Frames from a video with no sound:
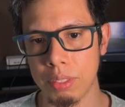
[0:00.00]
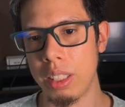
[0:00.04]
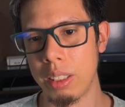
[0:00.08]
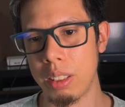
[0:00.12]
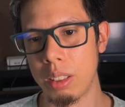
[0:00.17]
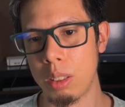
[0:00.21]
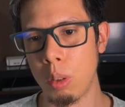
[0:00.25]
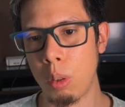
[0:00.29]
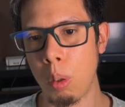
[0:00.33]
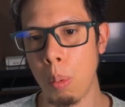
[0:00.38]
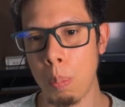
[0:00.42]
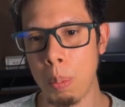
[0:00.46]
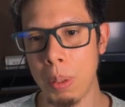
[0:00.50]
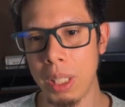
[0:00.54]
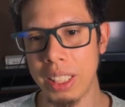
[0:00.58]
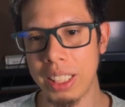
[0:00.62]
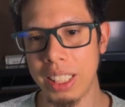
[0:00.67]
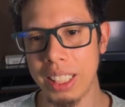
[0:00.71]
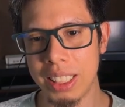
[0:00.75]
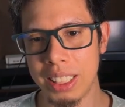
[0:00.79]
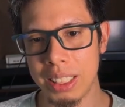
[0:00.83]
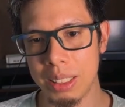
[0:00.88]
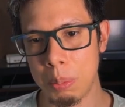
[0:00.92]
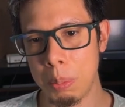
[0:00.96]
To complete
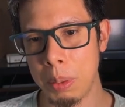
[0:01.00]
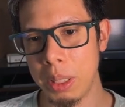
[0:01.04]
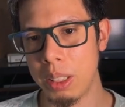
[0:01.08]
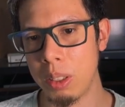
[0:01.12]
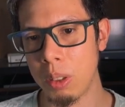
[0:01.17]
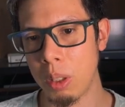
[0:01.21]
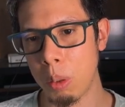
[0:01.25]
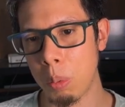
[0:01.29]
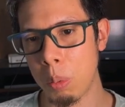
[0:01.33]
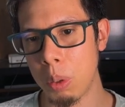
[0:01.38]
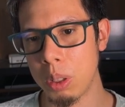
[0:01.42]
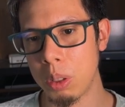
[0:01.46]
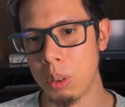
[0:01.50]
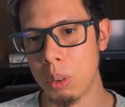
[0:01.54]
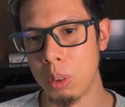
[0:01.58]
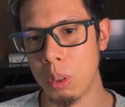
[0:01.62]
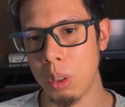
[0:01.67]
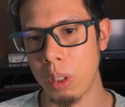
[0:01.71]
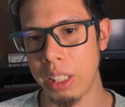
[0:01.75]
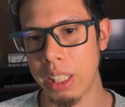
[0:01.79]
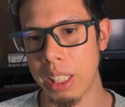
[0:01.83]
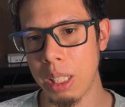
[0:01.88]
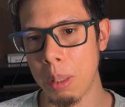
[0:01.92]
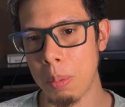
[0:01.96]
this video, I want to
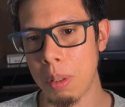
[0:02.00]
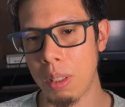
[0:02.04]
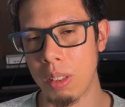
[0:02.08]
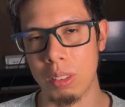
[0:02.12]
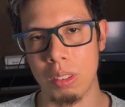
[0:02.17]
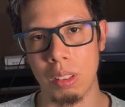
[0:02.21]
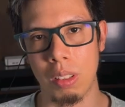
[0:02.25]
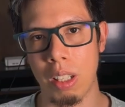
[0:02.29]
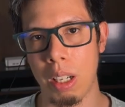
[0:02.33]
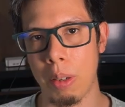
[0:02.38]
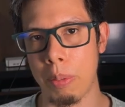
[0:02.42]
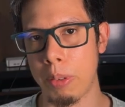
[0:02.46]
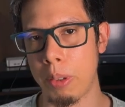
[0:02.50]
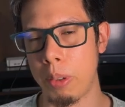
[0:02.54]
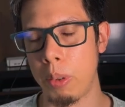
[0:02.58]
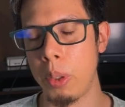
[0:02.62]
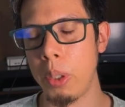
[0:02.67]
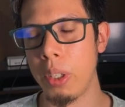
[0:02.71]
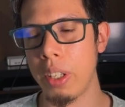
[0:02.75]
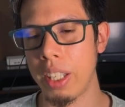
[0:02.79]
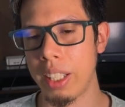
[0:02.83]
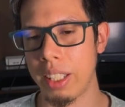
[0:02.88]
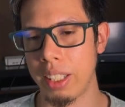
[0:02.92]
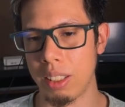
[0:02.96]
talking about
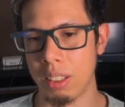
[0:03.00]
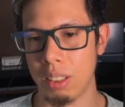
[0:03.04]
GraphQL.